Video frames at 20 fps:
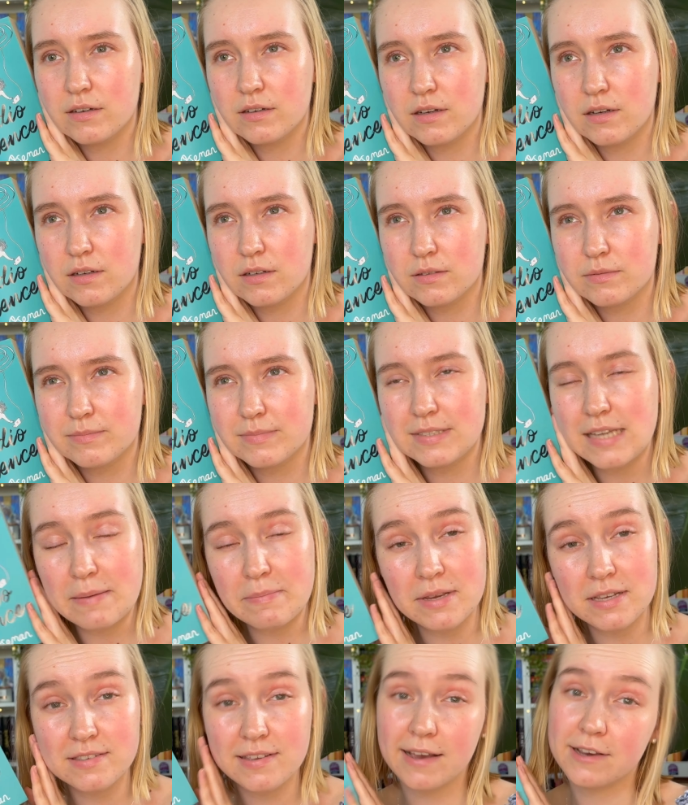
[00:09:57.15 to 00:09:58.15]

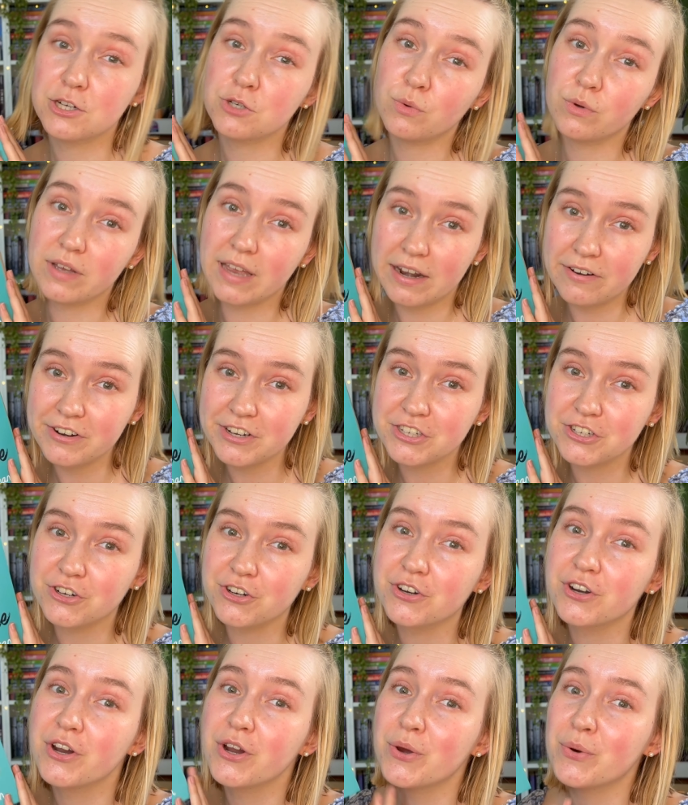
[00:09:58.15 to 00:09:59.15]
demisexual
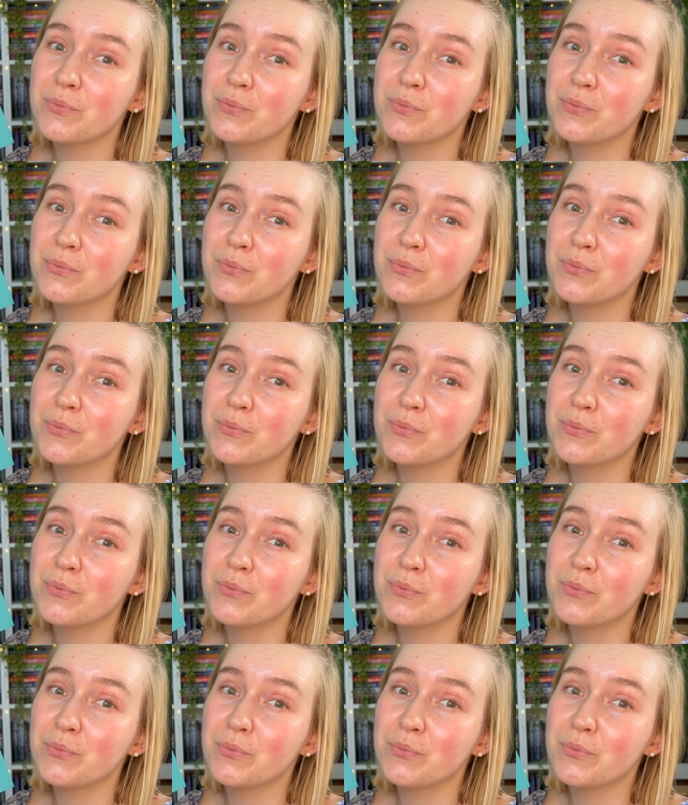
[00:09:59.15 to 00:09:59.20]
character,